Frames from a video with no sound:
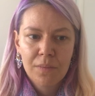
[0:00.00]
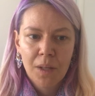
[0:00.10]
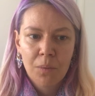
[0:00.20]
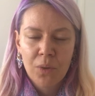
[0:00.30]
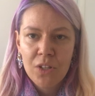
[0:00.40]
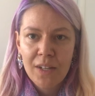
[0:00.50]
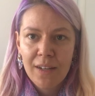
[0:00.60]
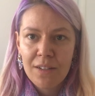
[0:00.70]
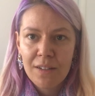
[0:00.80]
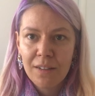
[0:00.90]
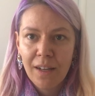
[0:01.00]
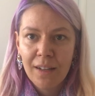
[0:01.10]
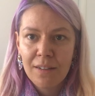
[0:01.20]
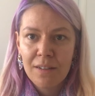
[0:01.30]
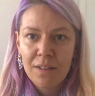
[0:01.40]
appreciation
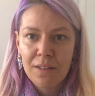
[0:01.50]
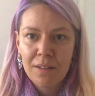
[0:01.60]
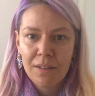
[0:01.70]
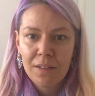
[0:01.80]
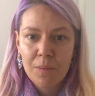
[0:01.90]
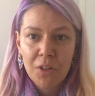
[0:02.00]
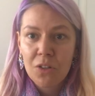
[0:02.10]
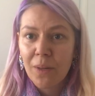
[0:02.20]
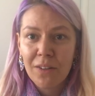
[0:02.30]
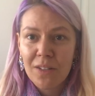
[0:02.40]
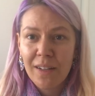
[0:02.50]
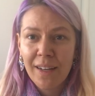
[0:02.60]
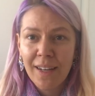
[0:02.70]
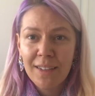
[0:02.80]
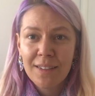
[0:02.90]
and spirituality, I
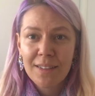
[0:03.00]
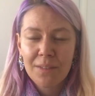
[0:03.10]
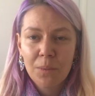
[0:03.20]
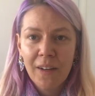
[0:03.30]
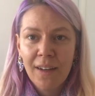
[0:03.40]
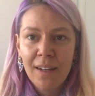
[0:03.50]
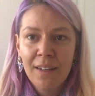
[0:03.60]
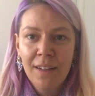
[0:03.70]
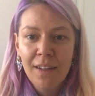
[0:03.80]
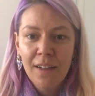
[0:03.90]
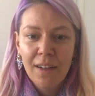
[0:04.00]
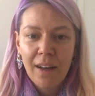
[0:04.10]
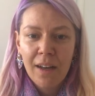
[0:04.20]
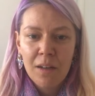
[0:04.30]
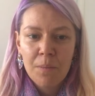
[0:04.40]
guess, where
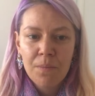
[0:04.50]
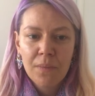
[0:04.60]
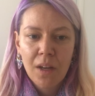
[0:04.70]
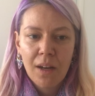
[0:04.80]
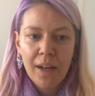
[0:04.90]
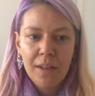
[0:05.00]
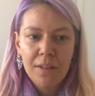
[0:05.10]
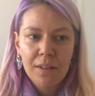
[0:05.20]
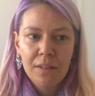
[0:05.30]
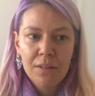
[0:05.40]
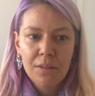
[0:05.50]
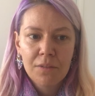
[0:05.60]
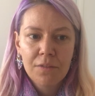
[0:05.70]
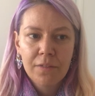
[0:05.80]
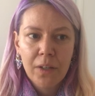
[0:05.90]
I
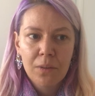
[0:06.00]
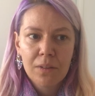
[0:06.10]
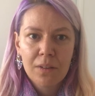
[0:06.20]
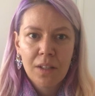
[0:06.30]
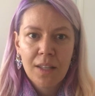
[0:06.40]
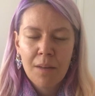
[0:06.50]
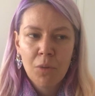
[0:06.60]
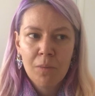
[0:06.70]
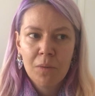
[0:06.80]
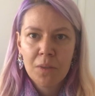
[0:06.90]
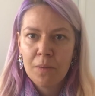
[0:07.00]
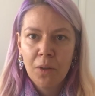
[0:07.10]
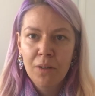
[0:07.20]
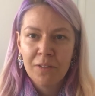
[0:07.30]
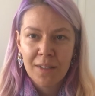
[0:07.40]
felt that that moment was
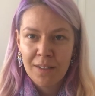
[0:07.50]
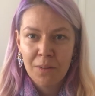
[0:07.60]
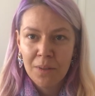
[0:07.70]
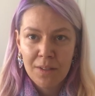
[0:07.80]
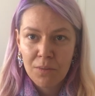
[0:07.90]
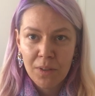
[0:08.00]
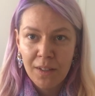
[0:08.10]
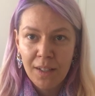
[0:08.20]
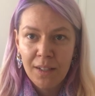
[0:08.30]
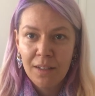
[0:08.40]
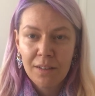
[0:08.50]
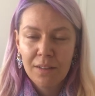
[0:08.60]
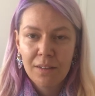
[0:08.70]
perfect and it was really